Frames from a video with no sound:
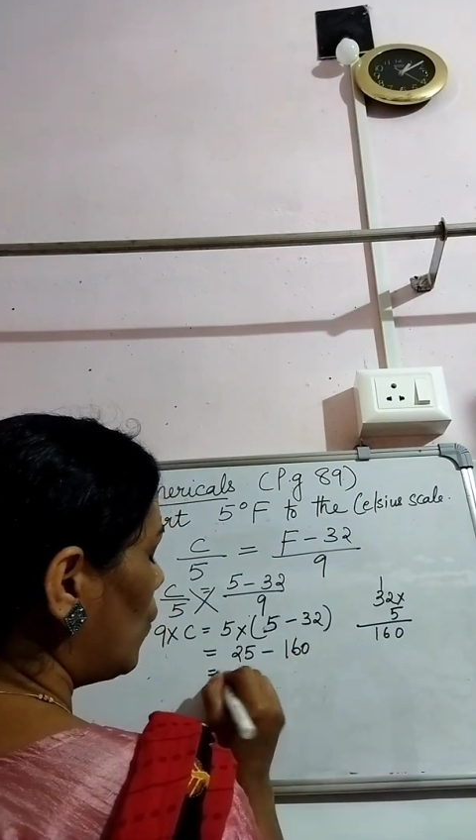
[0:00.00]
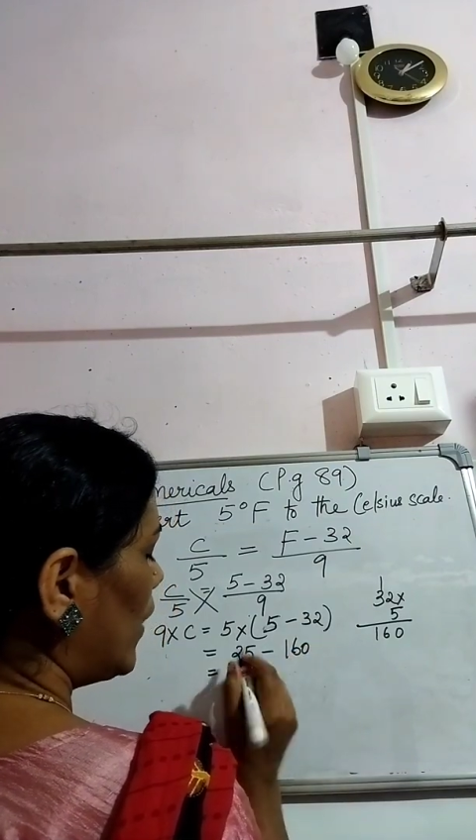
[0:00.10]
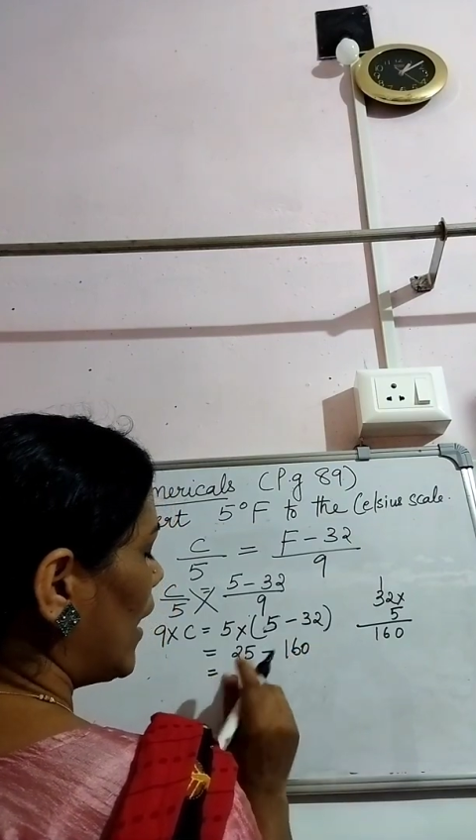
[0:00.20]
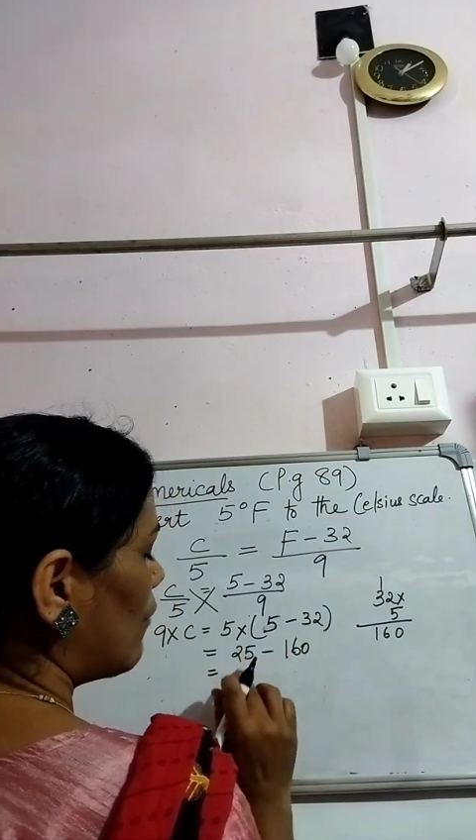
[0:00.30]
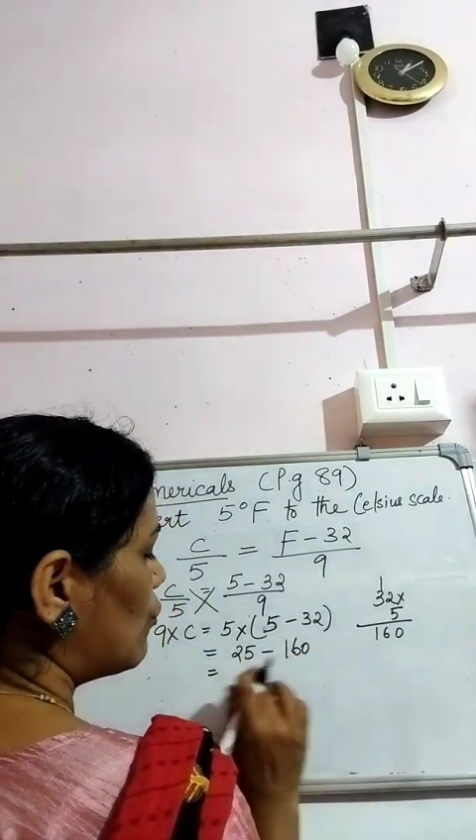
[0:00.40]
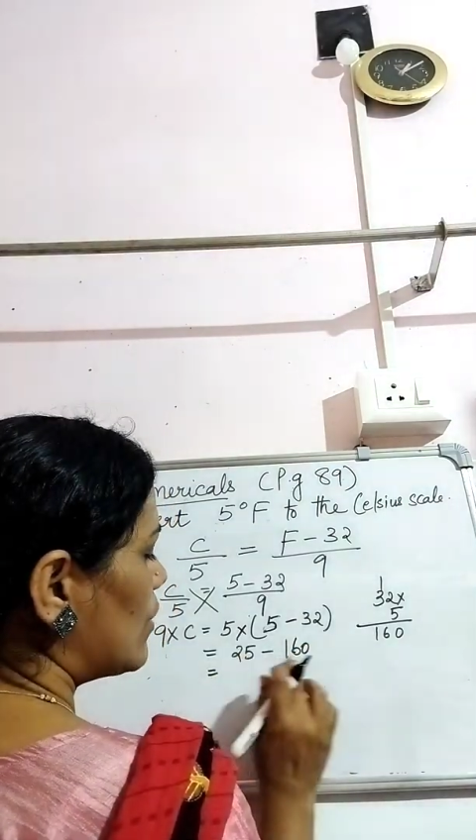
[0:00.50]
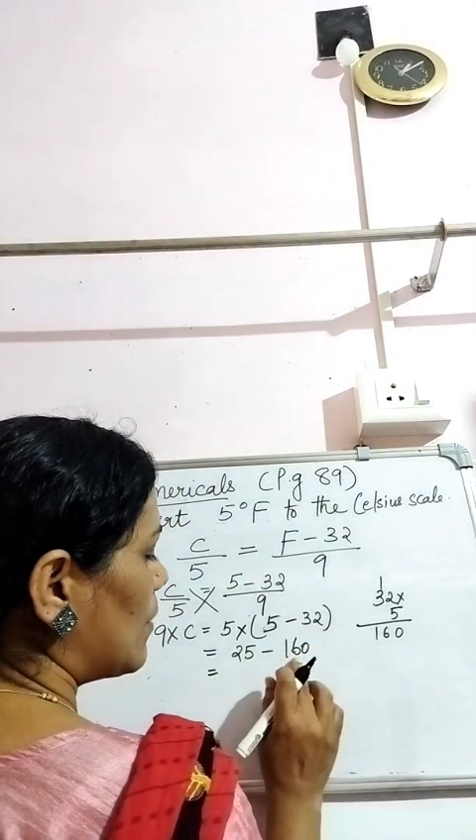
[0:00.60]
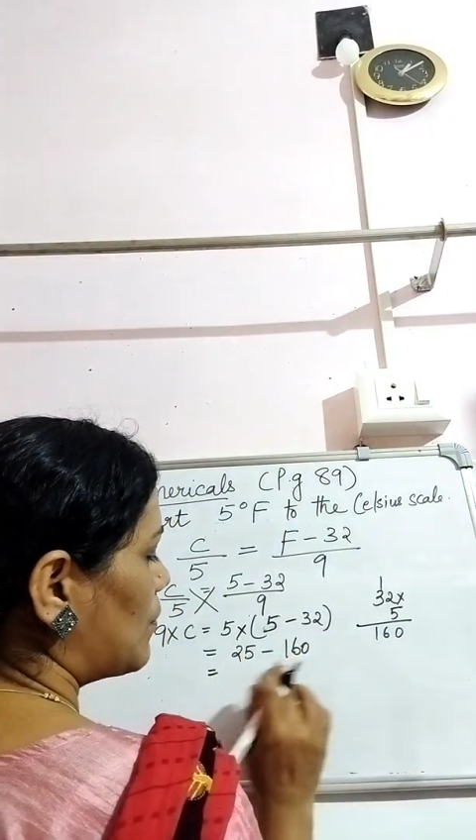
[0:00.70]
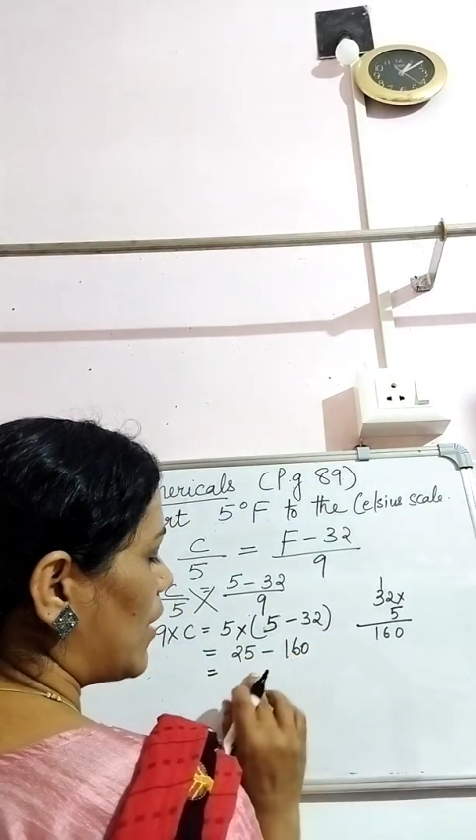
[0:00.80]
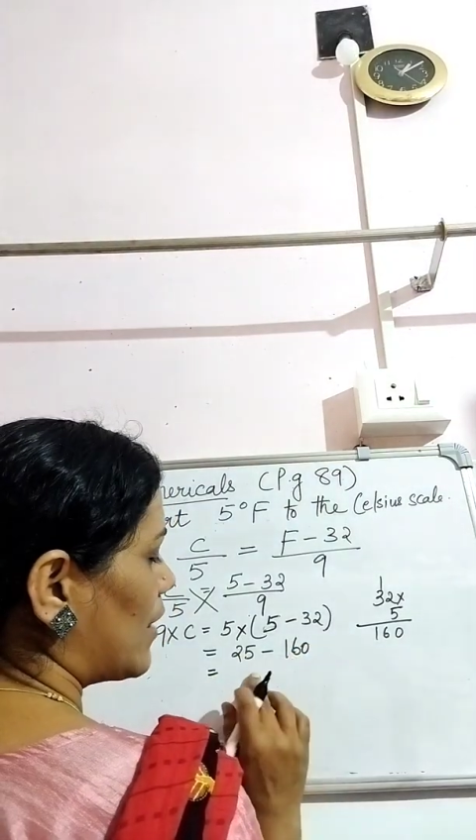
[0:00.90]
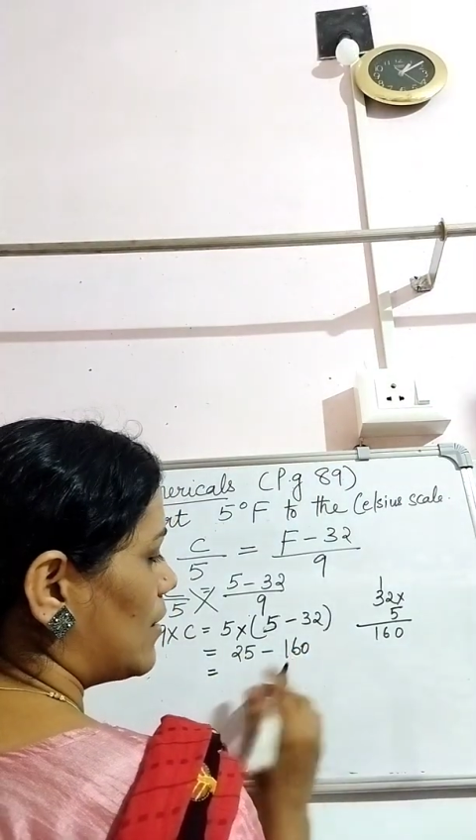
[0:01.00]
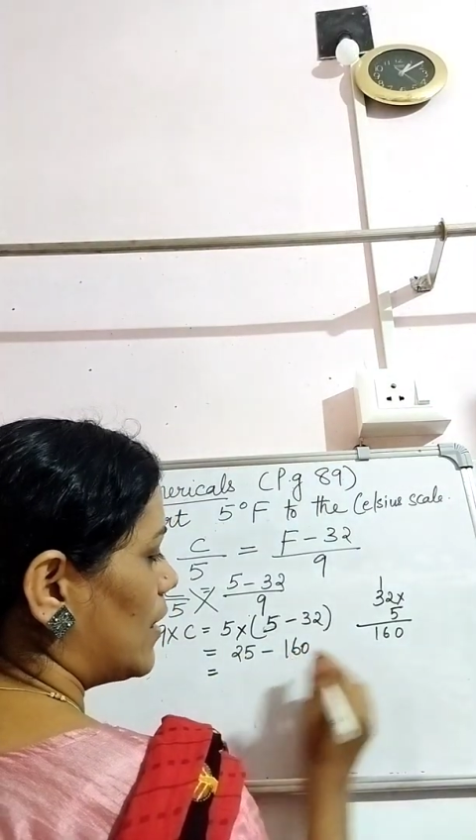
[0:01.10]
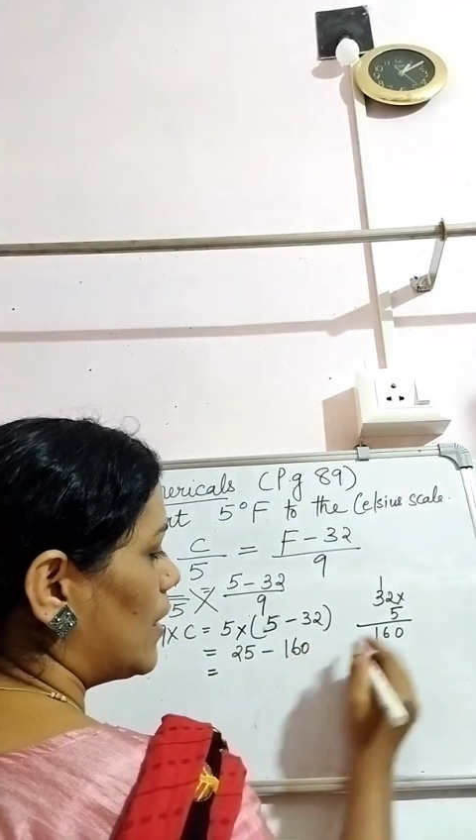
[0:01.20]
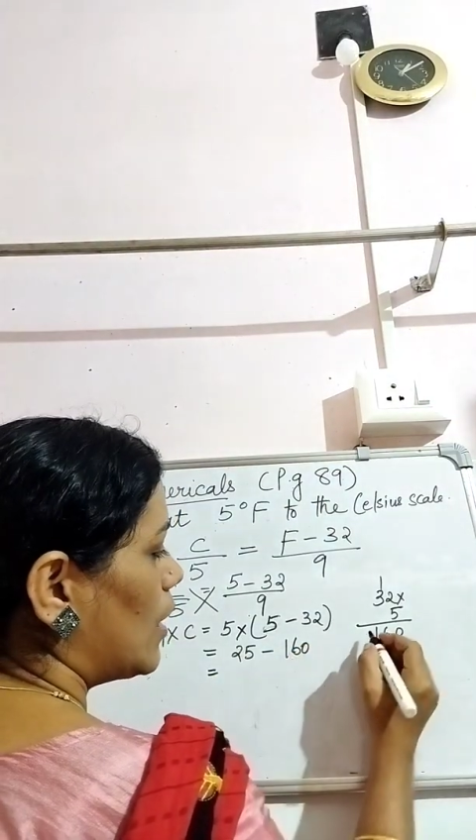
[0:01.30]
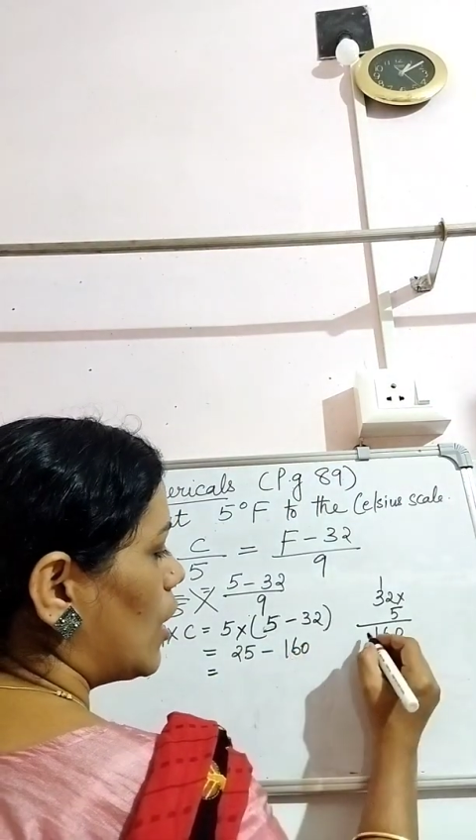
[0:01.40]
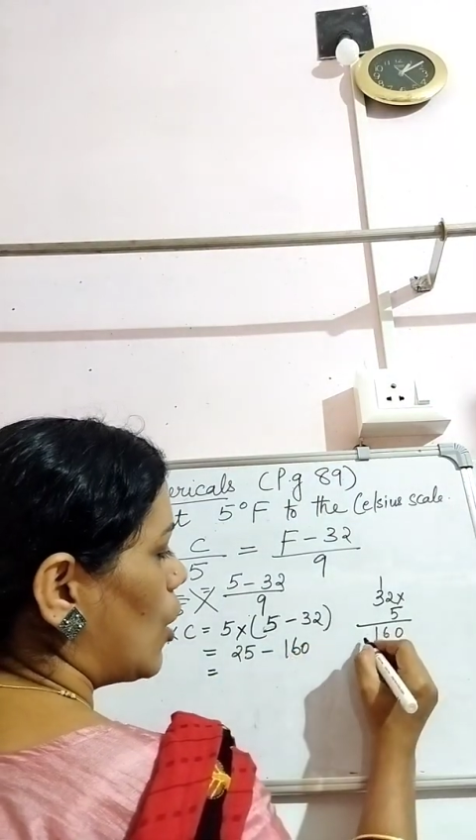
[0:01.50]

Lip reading: we have to subtract here